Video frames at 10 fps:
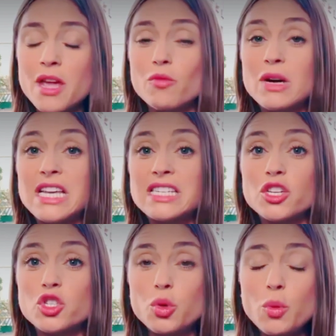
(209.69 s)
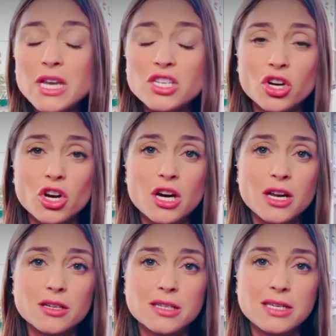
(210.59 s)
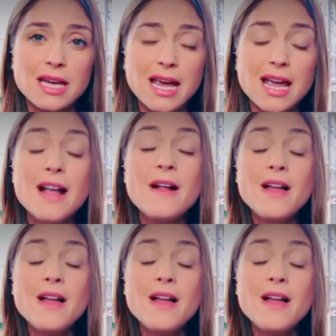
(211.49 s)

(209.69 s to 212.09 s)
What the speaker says: He released a tweet earlier today